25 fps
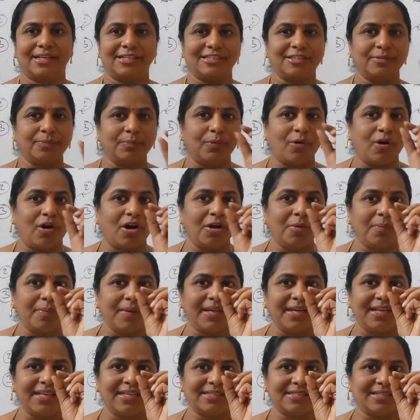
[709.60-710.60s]
also ball
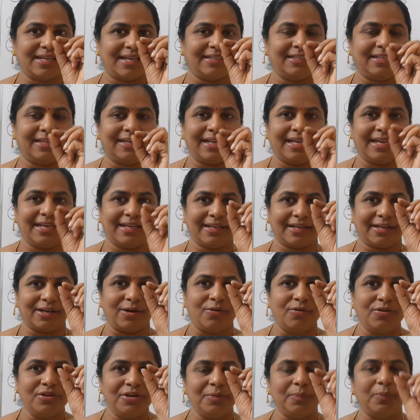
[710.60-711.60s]
bearings are there, like
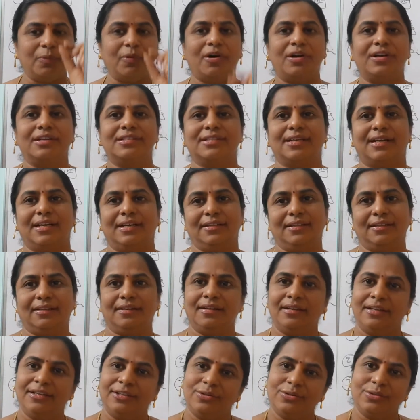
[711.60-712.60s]
round balls are there.
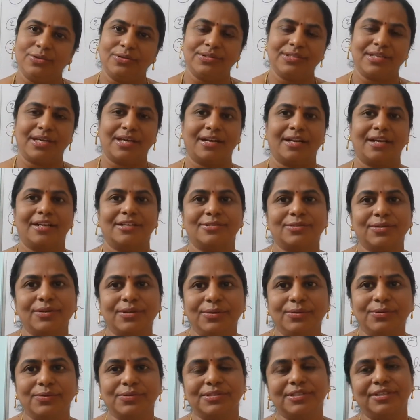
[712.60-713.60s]
Those are also
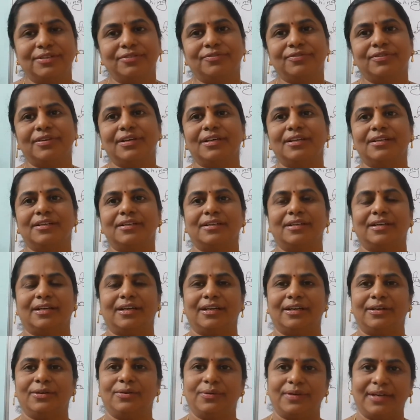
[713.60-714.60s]
used for
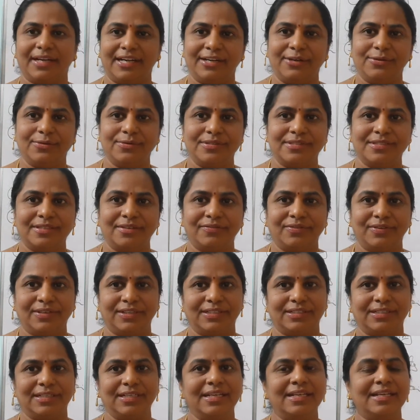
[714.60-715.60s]
to reduce the
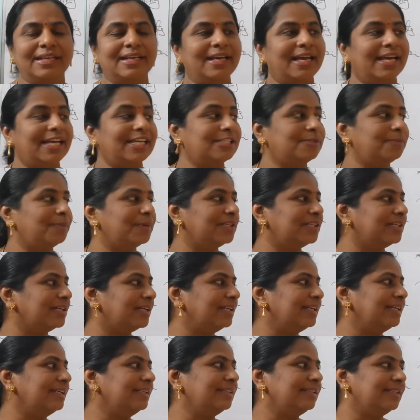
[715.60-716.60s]
friction.
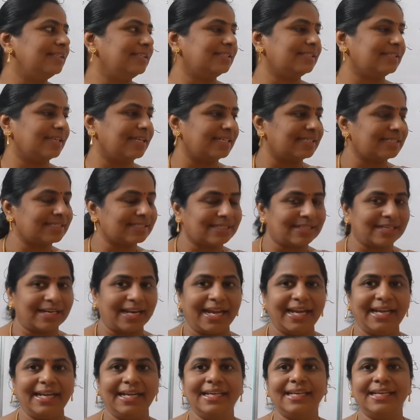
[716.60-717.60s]
Especially in this case,
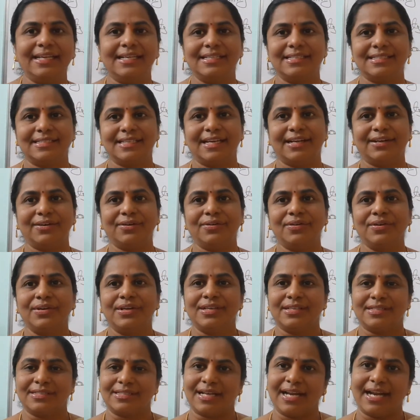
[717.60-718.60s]
sliding is there. No,
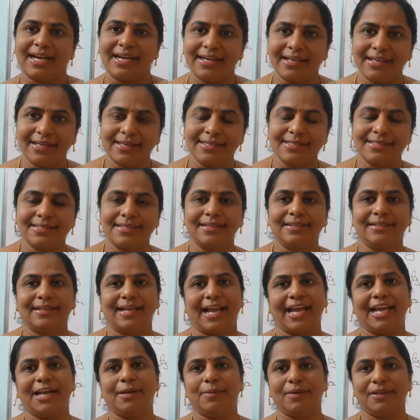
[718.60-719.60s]
sliding is a
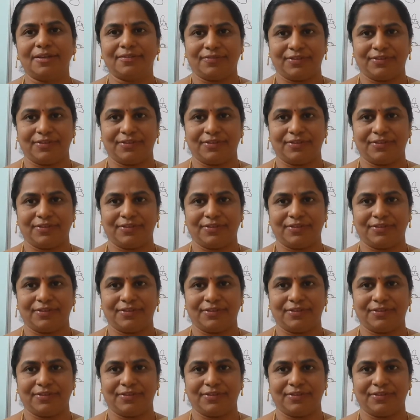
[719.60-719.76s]
dynamic